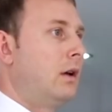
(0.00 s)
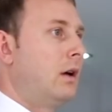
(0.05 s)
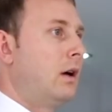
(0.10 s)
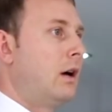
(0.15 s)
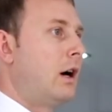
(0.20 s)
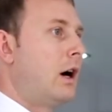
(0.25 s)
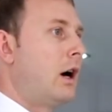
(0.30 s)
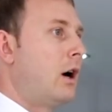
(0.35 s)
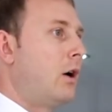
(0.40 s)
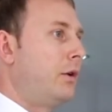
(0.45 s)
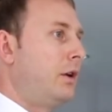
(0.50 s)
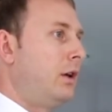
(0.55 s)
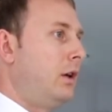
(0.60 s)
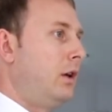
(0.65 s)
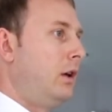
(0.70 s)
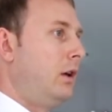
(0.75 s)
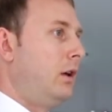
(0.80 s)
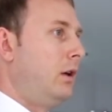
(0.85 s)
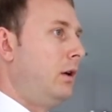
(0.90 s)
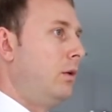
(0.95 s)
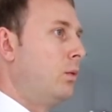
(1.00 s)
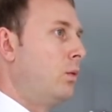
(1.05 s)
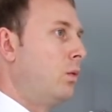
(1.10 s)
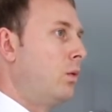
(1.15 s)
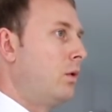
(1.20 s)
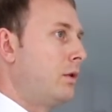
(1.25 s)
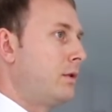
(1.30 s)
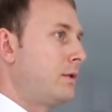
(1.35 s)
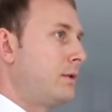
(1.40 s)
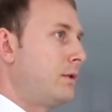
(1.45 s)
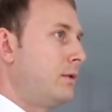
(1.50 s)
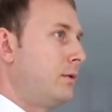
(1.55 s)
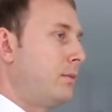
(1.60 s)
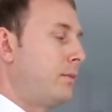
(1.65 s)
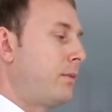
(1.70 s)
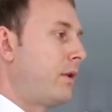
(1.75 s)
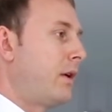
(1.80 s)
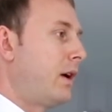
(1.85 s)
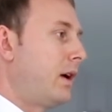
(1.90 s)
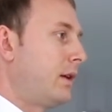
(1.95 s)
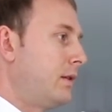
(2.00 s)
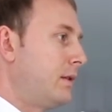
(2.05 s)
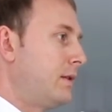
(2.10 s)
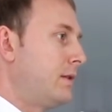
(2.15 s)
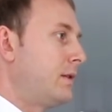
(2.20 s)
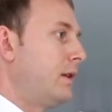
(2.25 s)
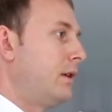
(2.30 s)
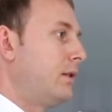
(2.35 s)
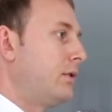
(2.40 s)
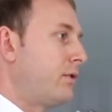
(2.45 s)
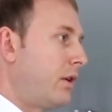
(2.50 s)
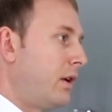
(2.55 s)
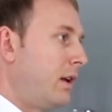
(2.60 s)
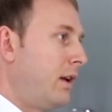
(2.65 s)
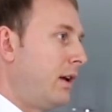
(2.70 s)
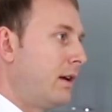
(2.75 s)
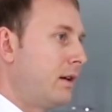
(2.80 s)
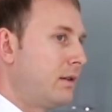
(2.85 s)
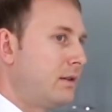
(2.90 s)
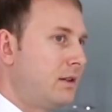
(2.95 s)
how he wants to practice the trading